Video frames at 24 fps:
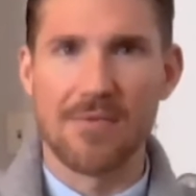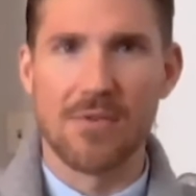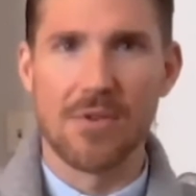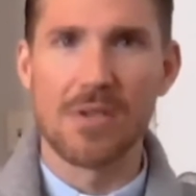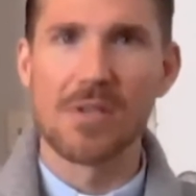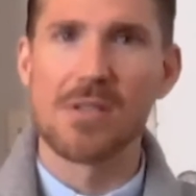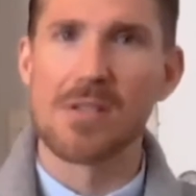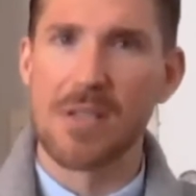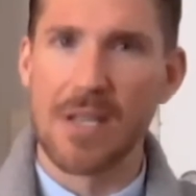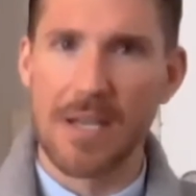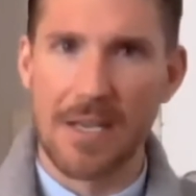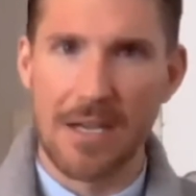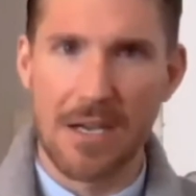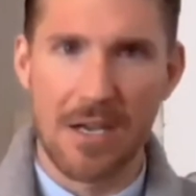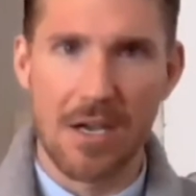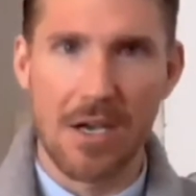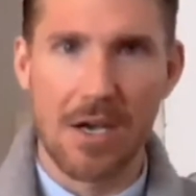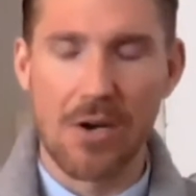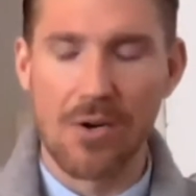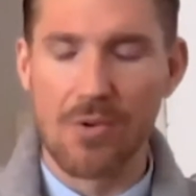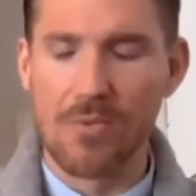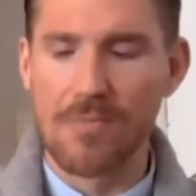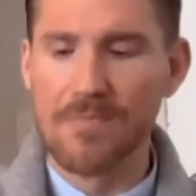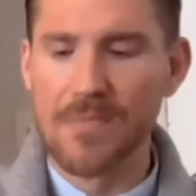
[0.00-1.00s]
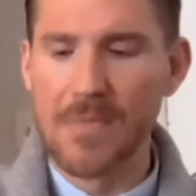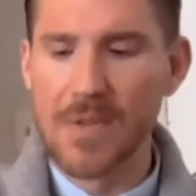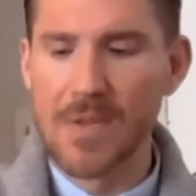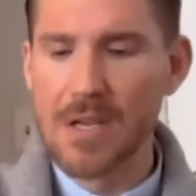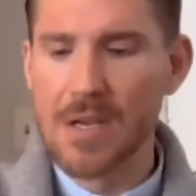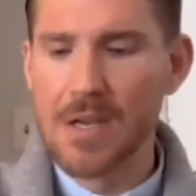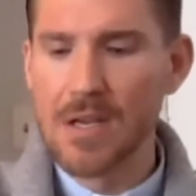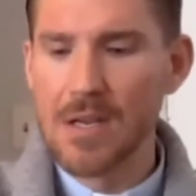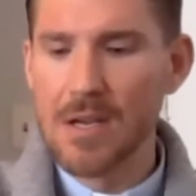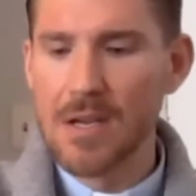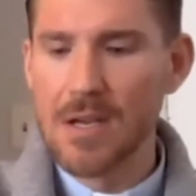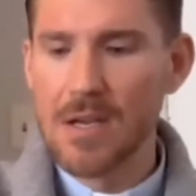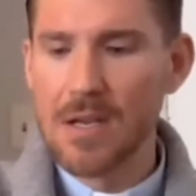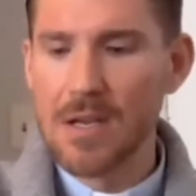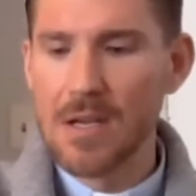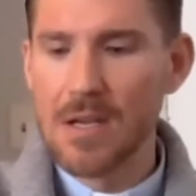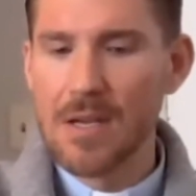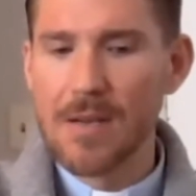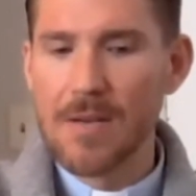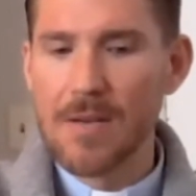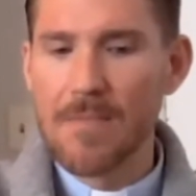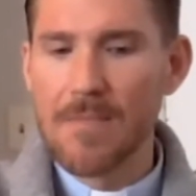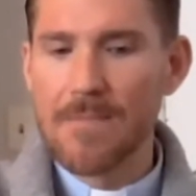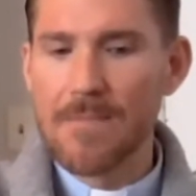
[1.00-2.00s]
of looks like a goat.
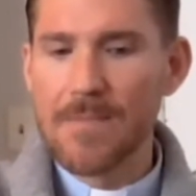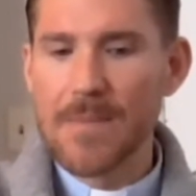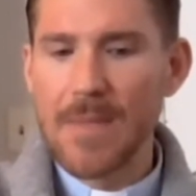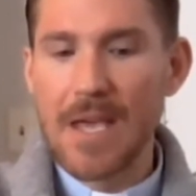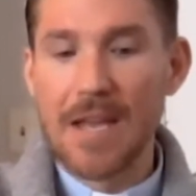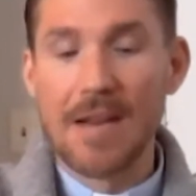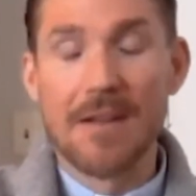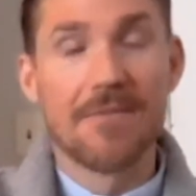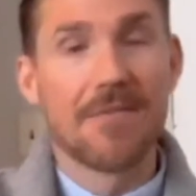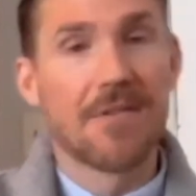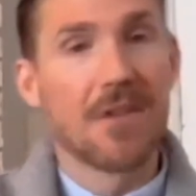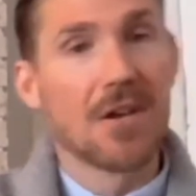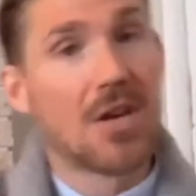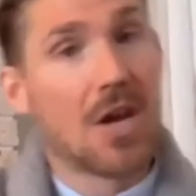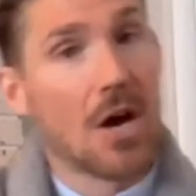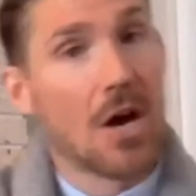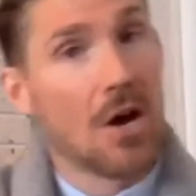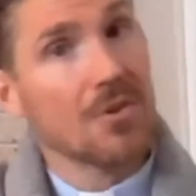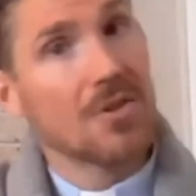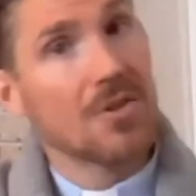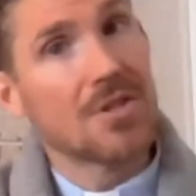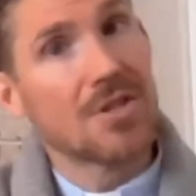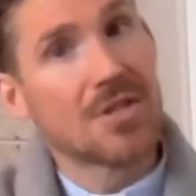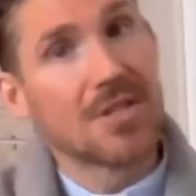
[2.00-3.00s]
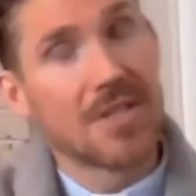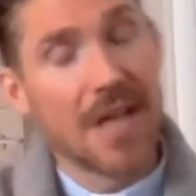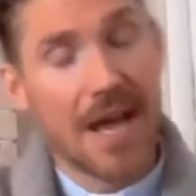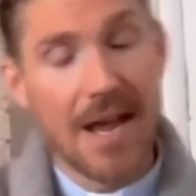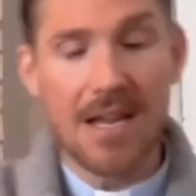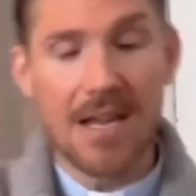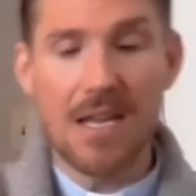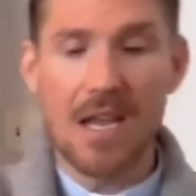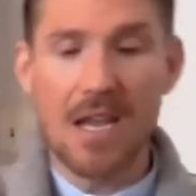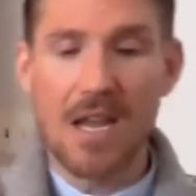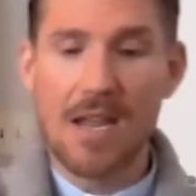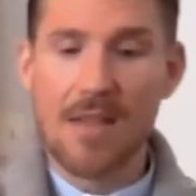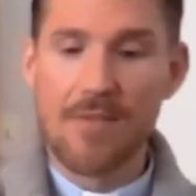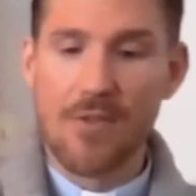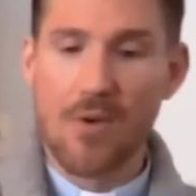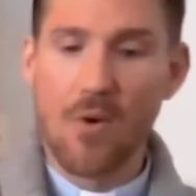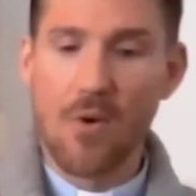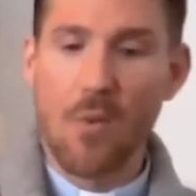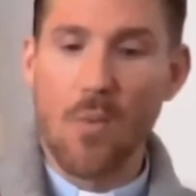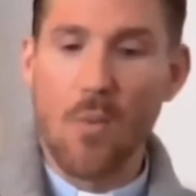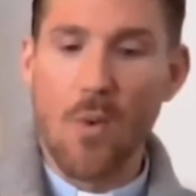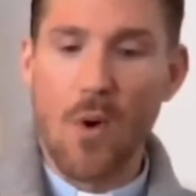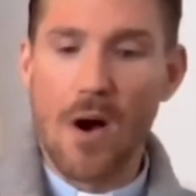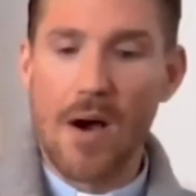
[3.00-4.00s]
And if the goat sank in the
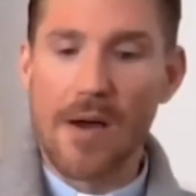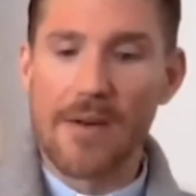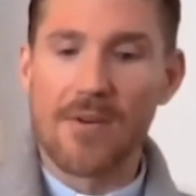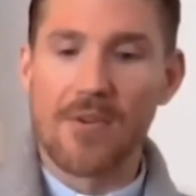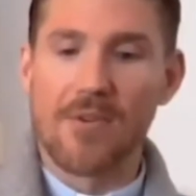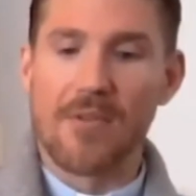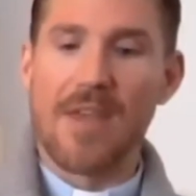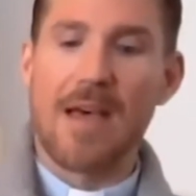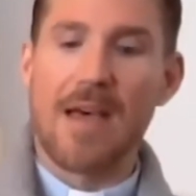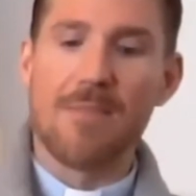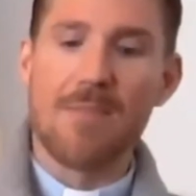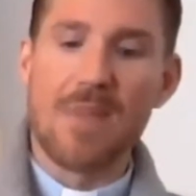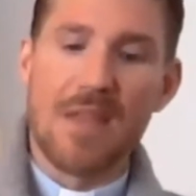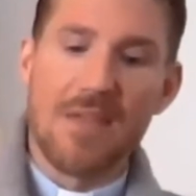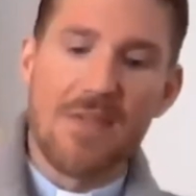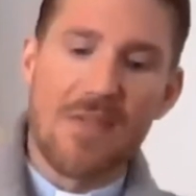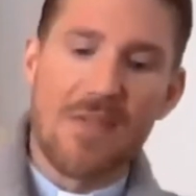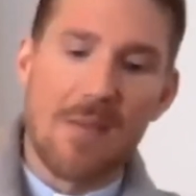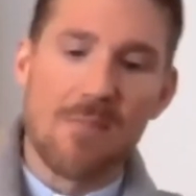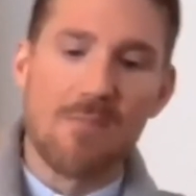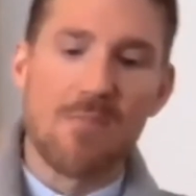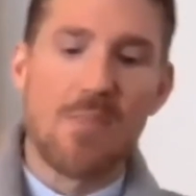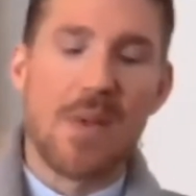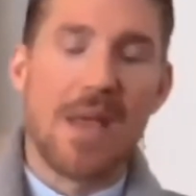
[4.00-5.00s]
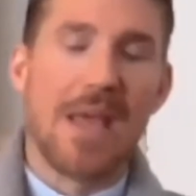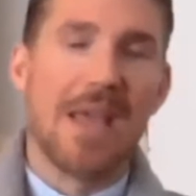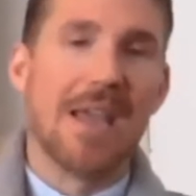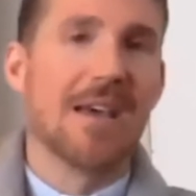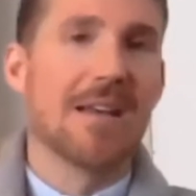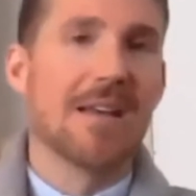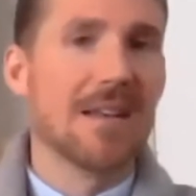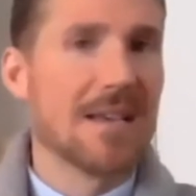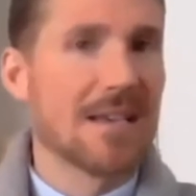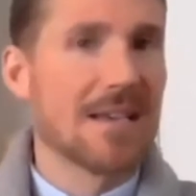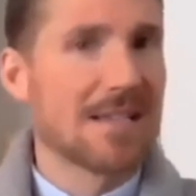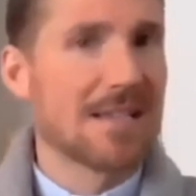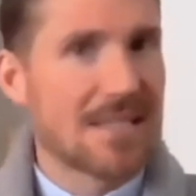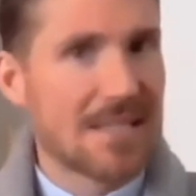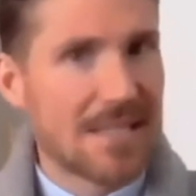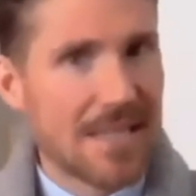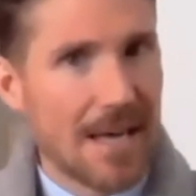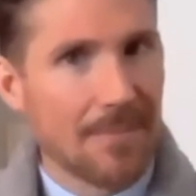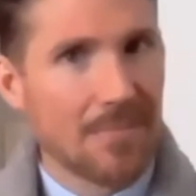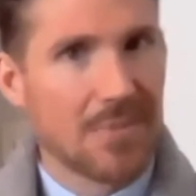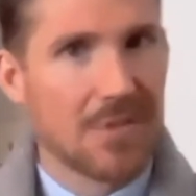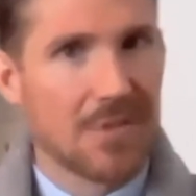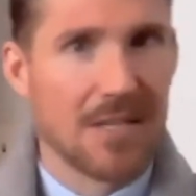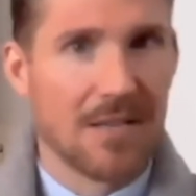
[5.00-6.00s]
water, that meant that Pan
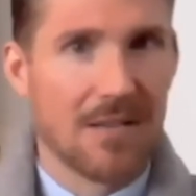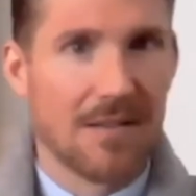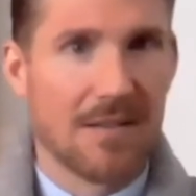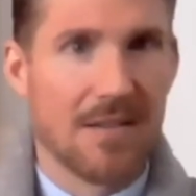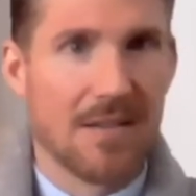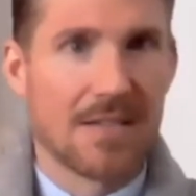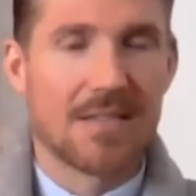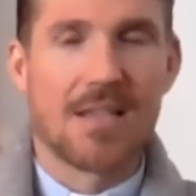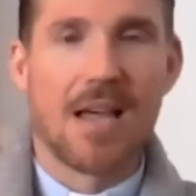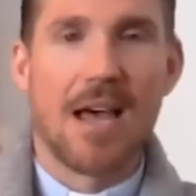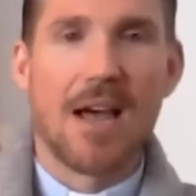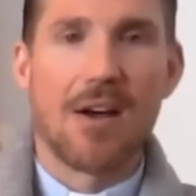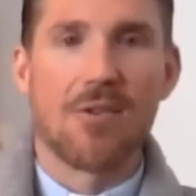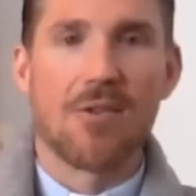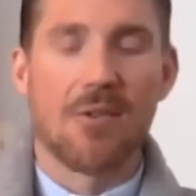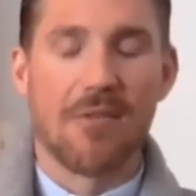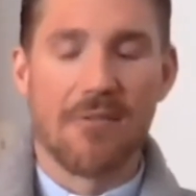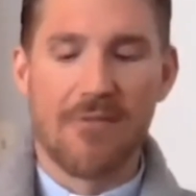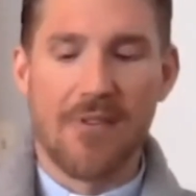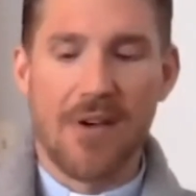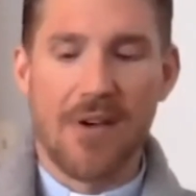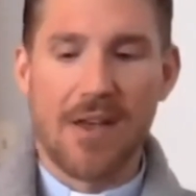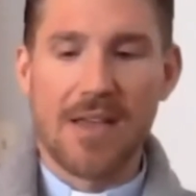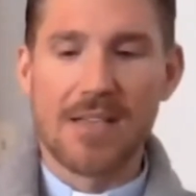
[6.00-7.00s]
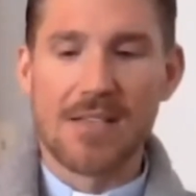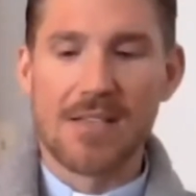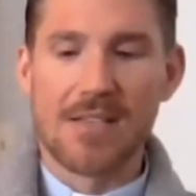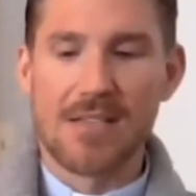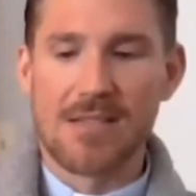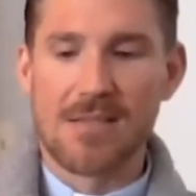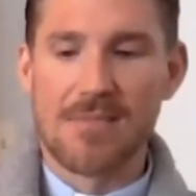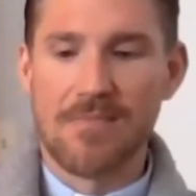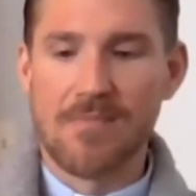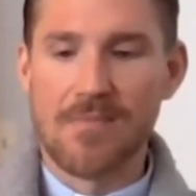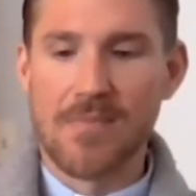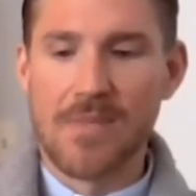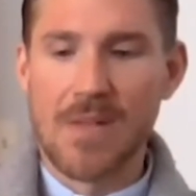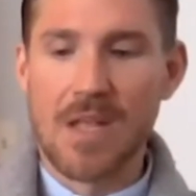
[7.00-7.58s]
accepted the sacrifice.